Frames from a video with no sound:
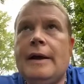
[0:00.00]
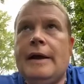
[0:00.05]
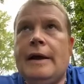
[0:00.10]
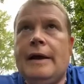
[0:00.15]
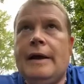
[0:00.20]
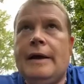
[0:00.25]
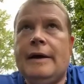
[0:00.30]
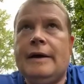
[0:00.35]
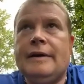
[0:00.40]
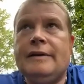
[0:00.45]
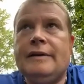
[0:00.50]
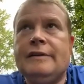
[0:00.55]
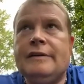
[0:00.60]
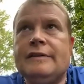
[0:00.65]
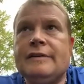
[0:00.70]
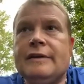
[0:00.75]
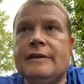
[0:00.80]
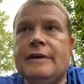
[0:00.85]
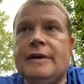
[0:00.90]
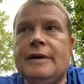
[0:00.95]
And
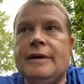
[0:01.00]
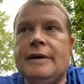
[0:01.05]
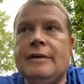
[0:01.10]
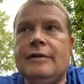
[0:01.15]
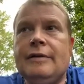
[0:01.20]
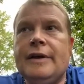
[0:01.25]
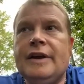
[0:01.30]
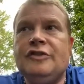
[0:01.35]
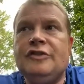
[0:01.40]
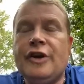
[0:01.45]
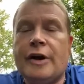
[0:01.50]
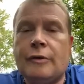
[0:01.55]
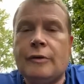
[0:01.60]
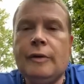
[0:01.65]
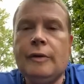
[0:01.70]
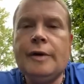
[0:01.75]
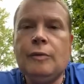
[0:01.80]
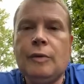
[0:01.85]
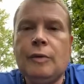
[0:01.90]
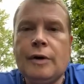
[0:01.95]
they
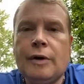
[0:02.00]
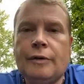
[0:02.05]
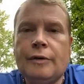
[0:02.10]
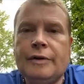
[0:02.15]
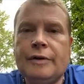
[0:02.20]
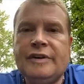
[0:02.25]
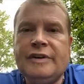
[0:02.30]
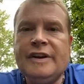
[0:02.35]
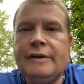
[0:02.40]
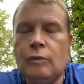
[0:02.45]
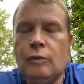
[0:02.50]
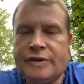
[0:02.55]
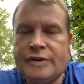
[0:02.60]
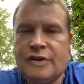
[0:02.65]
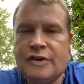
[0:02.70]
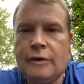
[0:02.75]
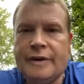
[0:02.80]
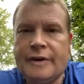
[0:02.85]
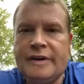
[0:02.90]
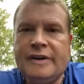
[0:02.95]
generally will go to what's
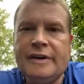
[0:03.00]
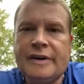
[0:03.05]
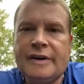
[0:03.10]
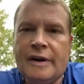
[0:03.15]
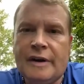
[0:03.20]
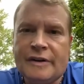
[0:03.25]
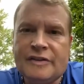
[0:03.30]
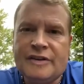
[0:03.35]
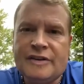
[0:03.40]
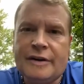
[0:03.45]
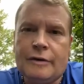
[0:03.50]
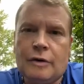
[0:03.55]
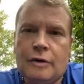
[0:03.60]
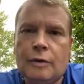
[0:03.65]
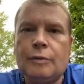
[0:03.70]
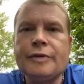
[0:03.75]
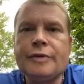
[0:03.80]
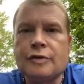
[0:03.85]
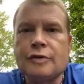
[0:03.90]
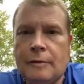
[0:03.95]
called a detox center, or
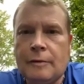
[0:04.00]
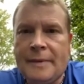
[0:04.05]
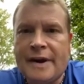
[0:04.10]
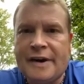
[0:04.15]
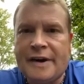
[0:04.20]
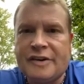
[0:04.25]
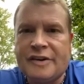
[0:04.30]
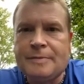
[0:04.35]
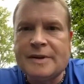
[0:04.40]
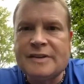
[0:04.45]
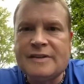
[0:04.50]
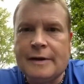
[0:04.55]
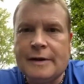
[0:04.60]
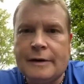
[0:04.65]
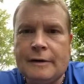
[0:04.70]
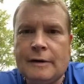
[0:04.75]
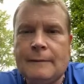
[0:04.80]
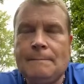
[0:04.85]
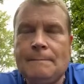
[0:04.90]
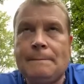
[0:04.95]
withdrawal management
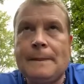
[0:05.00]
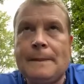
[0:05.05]
center.